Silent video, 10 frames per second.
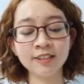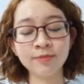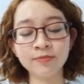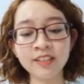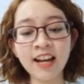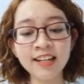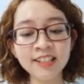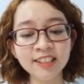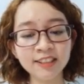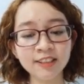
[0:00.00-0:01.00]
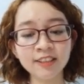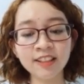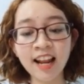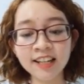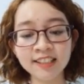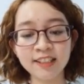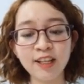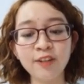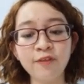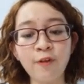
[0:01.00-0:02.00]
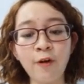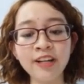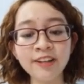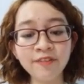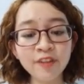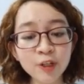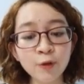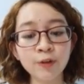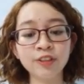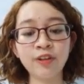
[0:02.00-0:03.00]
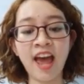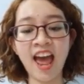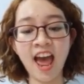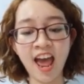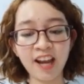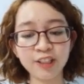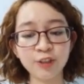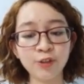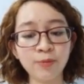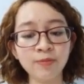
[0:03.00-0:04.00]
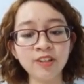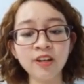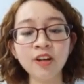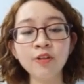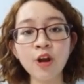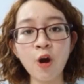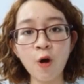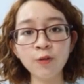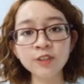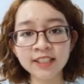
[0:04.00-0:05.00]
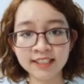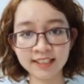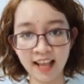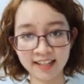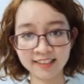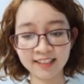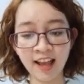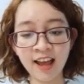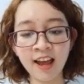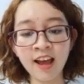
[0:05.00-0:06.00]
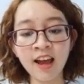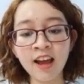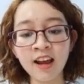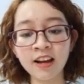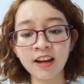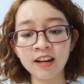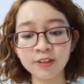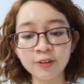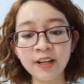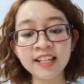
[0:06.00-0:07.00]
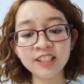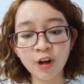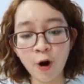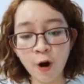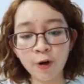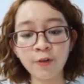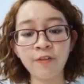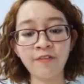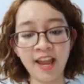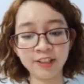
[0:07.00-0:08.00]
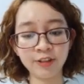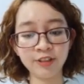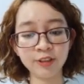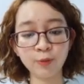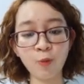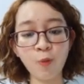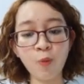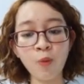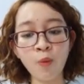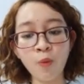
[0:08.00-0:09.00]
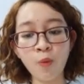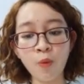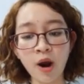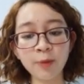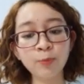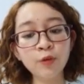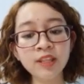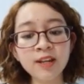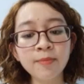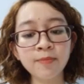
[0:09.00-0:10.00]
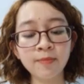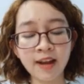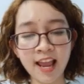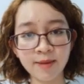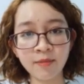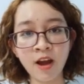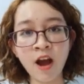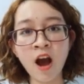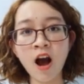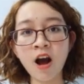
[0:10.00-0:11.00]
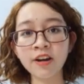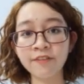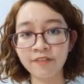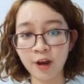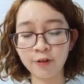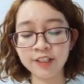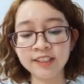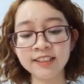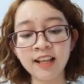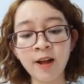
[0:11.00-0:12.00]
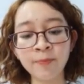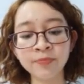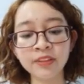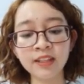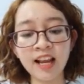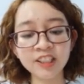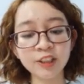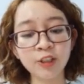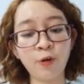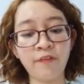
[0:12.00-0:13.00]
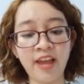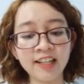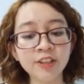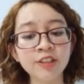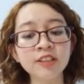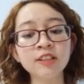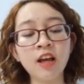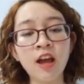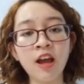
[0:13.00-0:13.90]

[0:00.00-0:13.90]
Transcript: It is the tendency for individuals to attribute their own success to internal factors while putting the blame for failures on external factors.